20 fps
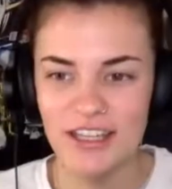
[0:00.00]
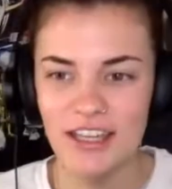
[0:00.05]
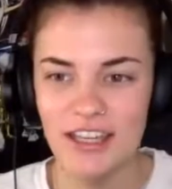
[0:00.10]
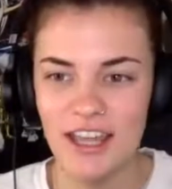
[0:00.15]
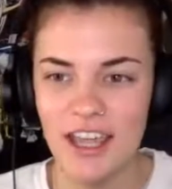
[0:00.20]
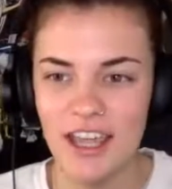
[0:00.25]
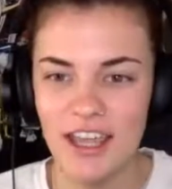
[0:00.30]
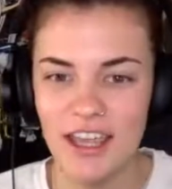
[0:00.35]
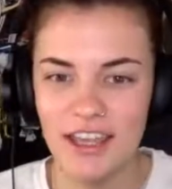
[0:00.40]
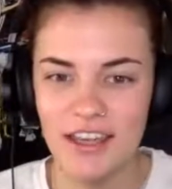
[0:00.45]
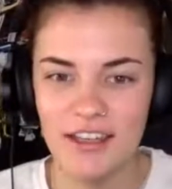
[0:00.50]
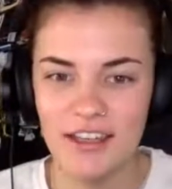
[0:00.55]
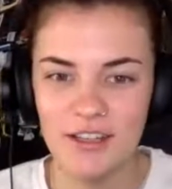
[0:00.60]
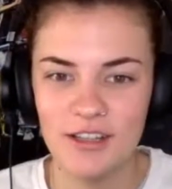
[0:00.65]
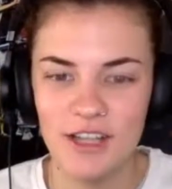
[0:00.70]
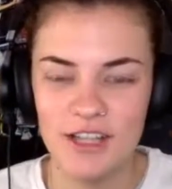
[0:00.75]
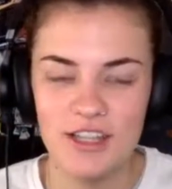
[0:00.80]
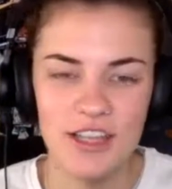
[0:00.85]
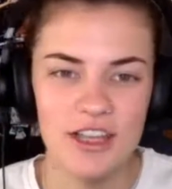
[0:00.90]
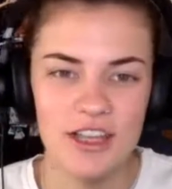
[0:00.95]
and
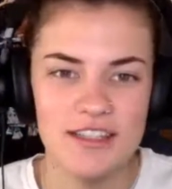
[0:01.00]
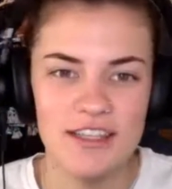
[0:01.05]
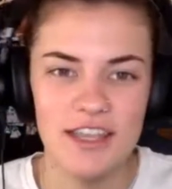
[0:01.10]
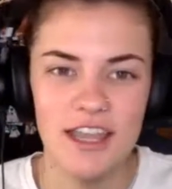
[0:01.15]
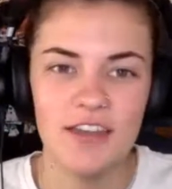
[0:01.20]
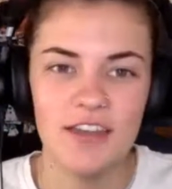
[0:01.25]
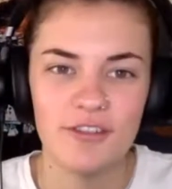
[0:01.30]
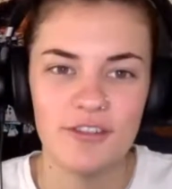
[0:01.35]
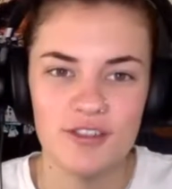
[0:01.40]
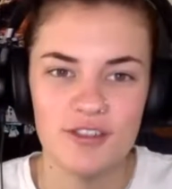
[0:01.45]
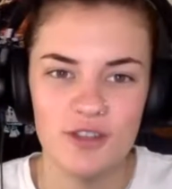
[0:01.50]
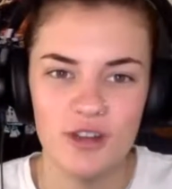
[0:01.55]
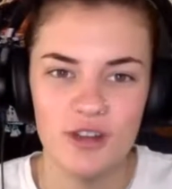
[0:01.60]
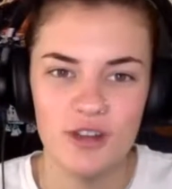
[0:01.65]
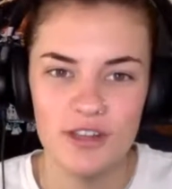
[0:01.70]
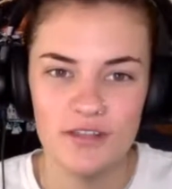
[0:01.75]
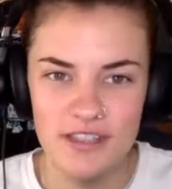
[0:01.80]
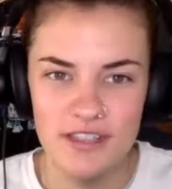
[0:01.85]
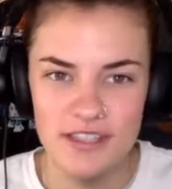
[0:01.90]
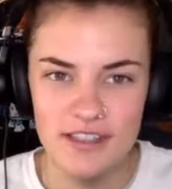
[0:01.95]
executive
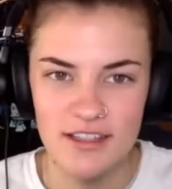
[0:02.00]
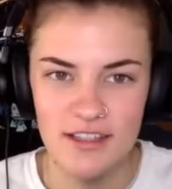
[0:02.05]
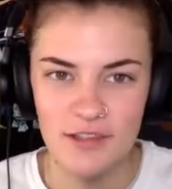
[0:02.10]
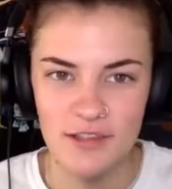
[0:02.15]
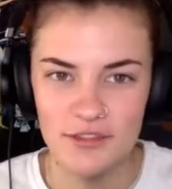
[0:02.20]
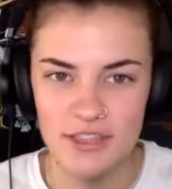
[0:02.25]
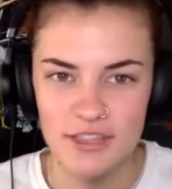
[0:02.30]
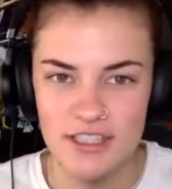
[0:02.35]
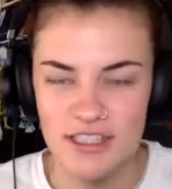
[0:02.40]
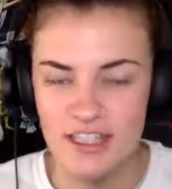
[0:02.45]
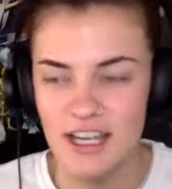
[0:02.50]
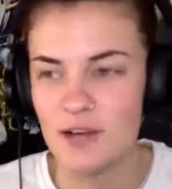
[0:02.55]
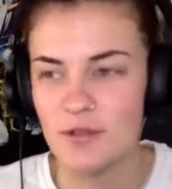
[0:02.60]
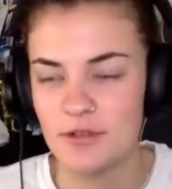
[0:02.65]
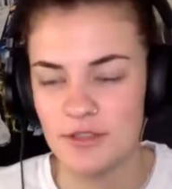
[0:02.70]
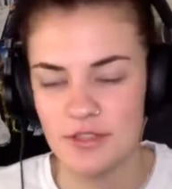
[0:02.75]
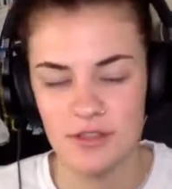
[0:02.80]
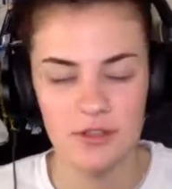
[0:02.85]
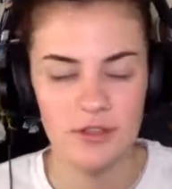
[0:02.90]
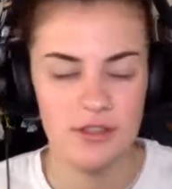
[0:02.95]
control over Star
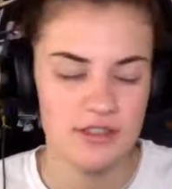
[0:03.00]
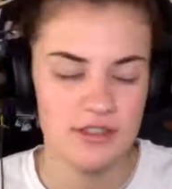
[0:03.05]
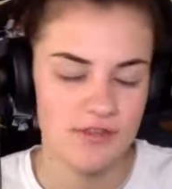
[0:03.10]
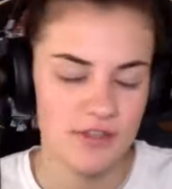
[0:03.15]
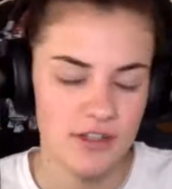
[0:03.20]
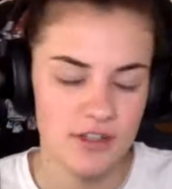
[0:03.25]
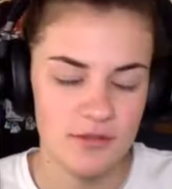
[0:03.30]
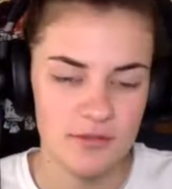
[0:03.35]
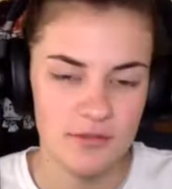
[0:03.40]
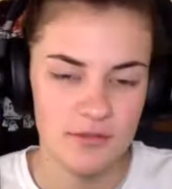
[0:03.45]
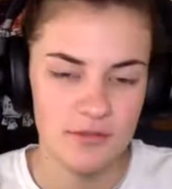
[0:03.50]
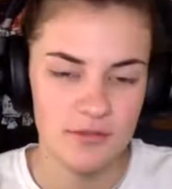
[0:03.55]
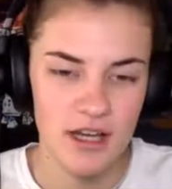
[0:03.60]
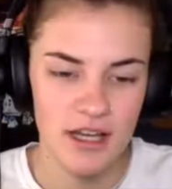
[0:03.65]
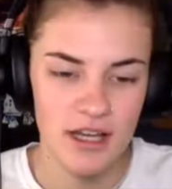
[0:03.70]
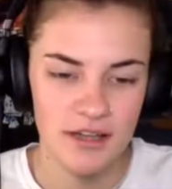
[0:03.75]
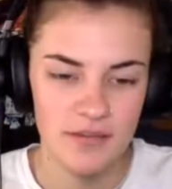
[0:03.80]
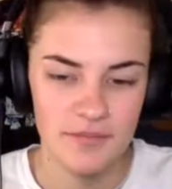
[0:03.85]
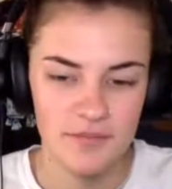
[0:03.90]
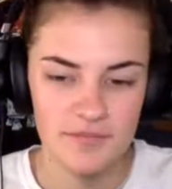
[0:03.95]
Wars
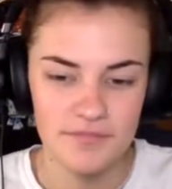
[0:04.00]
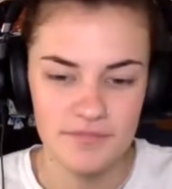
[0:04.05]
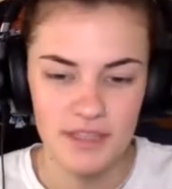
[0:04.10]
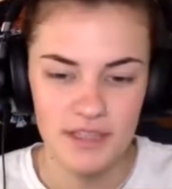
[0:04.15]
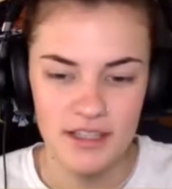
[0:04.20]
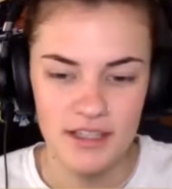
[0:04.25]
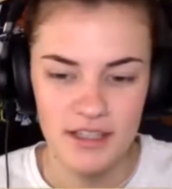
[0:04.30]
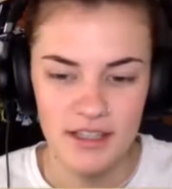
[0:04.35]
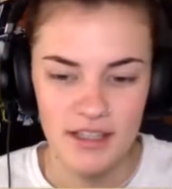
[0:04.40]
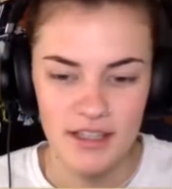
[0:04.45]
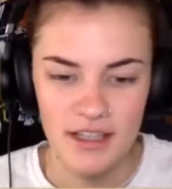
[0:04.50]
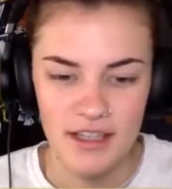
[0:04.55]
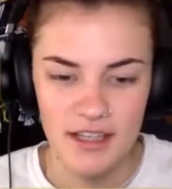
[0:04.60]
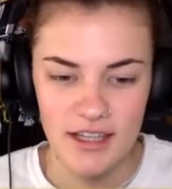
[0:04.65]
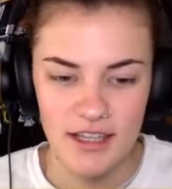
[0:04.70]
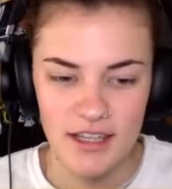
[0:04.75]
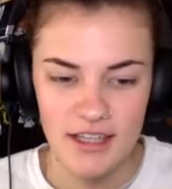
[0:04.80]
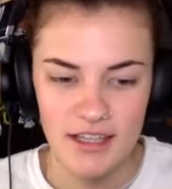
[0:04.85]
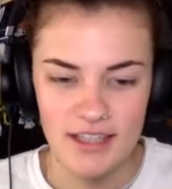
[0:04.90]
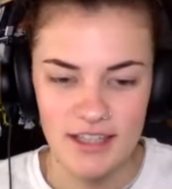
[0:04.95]
Lucasfilm
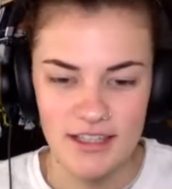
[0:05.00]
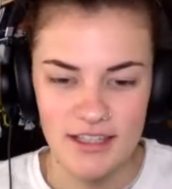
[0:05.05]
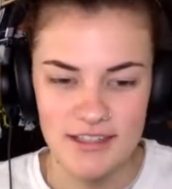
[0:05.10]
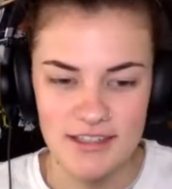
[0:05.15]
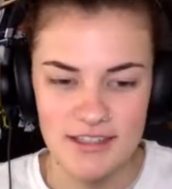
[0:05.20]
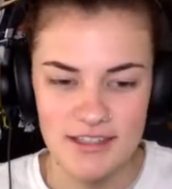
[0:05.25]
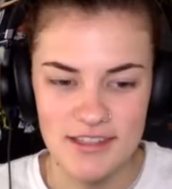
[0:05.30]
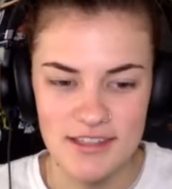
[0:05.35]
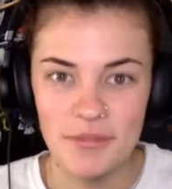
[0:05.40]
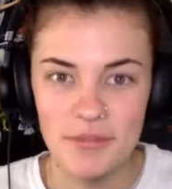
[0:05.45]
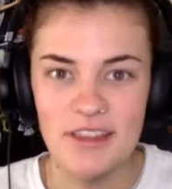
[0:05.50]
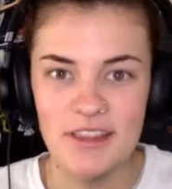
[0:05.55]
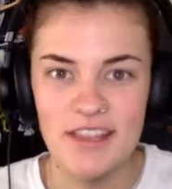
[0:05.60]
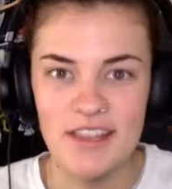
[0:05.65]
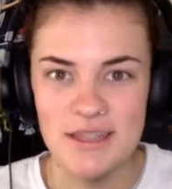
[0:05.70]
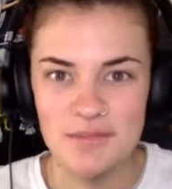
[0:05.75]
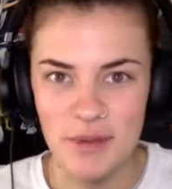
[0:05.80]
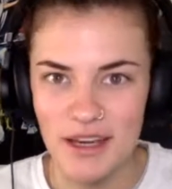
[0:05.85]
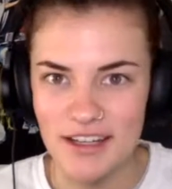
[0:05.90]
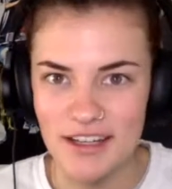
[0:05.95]
is something
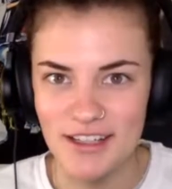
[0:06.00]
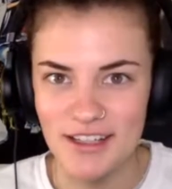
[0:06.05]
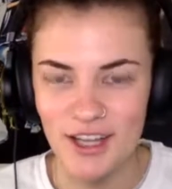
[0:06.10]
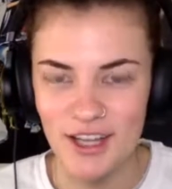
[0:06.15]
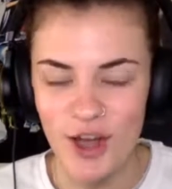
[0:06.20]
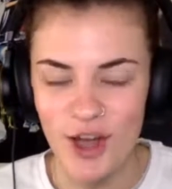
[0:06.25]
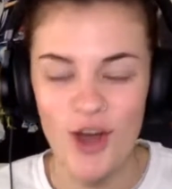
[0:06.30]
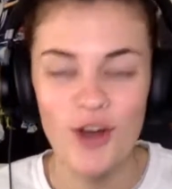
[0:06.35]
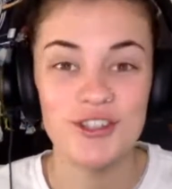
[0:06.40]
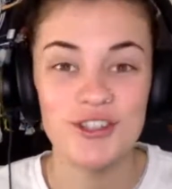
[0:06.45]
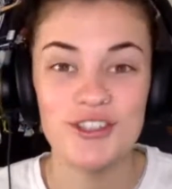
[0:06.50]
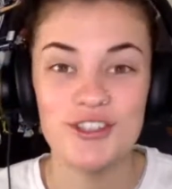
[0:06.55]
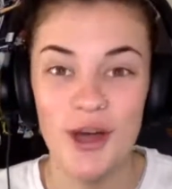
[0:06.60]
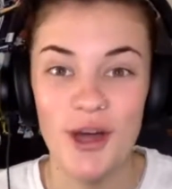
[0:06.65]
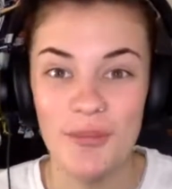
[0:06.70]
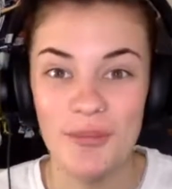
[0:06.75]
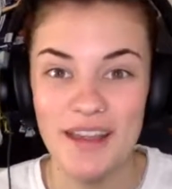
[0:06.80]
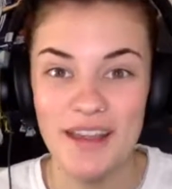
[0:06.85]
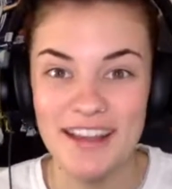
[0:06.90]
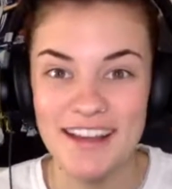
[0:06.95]
that's been a hot
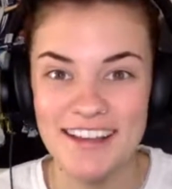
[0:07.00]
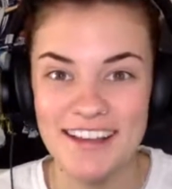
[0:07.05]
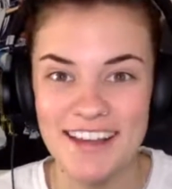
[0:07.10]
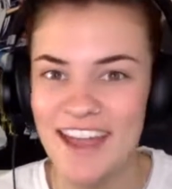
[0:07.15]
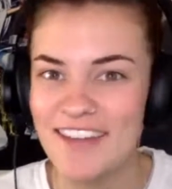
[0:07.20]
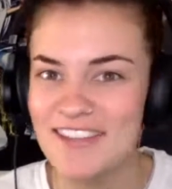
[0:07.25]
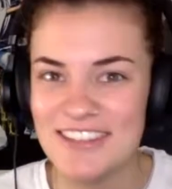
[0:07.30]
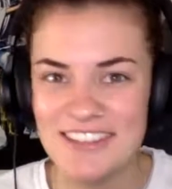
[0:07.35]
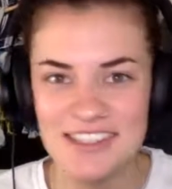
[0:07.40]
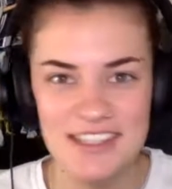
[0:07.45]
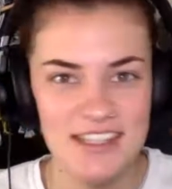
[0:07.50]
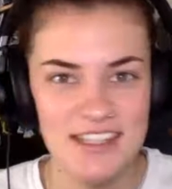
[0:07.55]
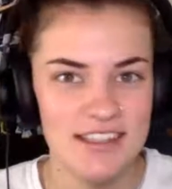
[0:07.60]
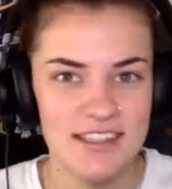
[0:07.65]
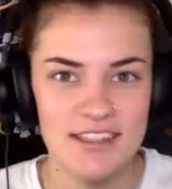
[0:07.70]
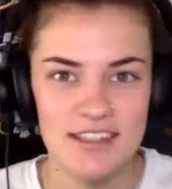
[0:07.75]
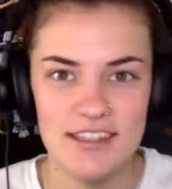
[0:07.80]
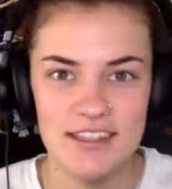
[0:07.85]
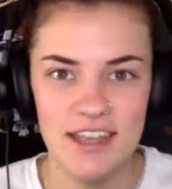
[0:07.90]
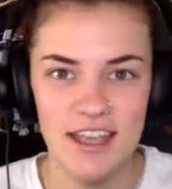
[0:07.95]
topic ever
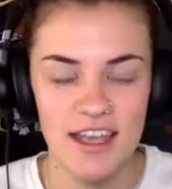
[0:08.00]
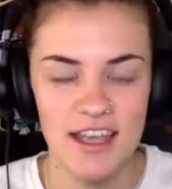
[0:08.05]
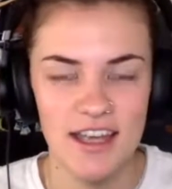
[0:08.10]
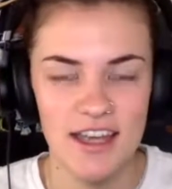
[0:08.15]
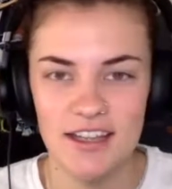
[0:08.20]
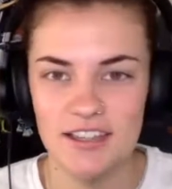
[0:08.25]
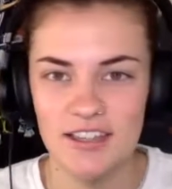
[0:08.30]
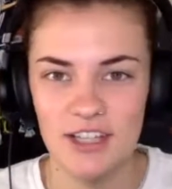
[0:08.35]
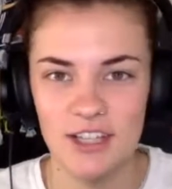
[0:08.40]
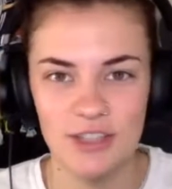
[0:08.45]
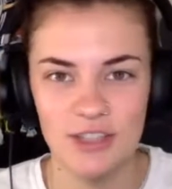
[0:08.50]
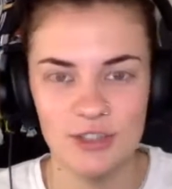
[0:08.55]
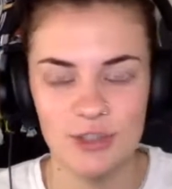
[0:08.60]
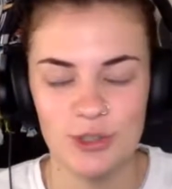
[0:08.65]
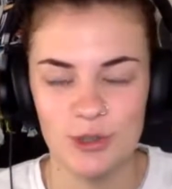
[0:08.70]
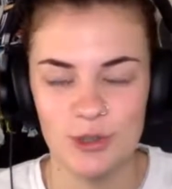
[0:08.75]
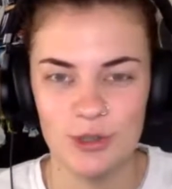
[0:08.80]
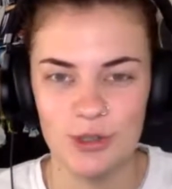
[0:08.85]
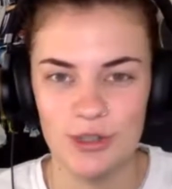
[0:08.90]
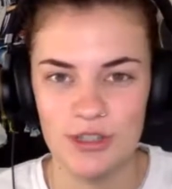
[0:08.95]
since
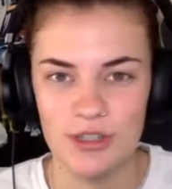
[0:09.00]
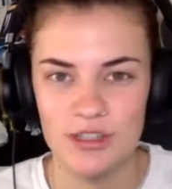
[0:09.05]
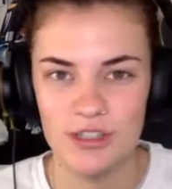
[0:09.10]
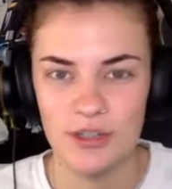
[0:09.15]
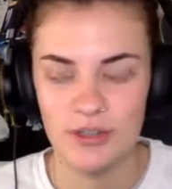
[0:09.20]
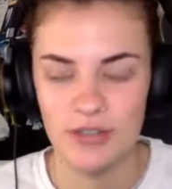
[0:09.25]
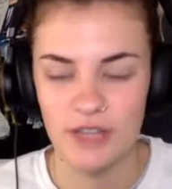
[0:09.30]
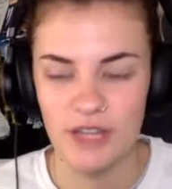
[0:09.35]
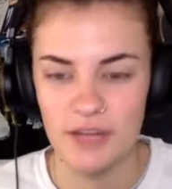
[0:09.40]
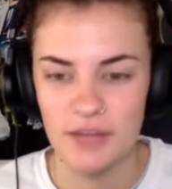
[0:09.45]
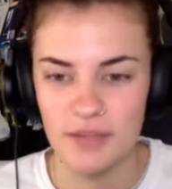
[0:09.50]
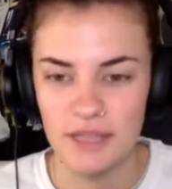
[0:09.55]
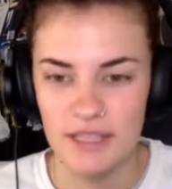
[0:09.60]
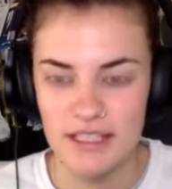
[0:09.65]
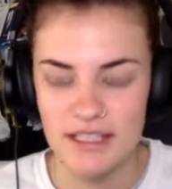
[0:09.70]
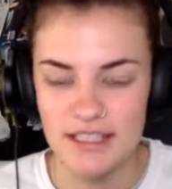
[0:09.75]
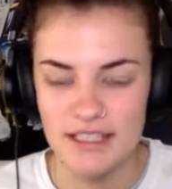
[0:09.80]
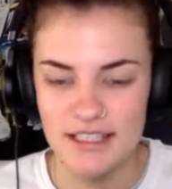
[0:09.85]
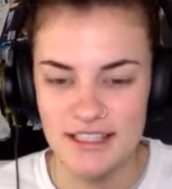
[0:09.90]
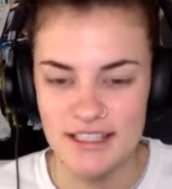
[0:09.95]
George Lucas sold the
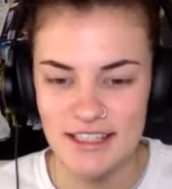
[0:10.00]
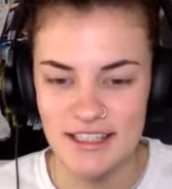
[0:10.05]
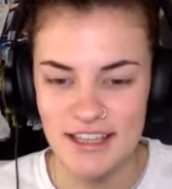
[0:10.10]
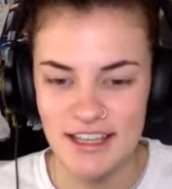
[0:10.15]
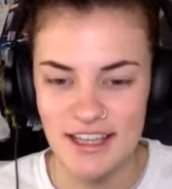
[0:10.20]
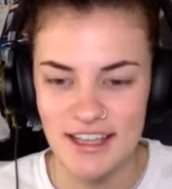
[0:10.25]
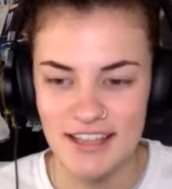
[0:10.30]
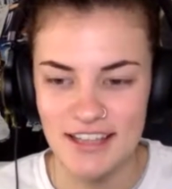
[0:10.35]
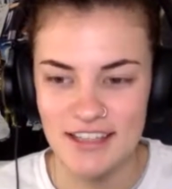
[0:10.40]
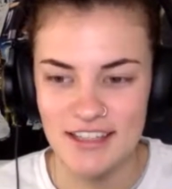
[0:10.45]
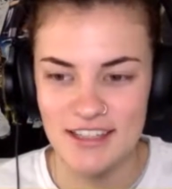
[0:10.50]
company to Disney, and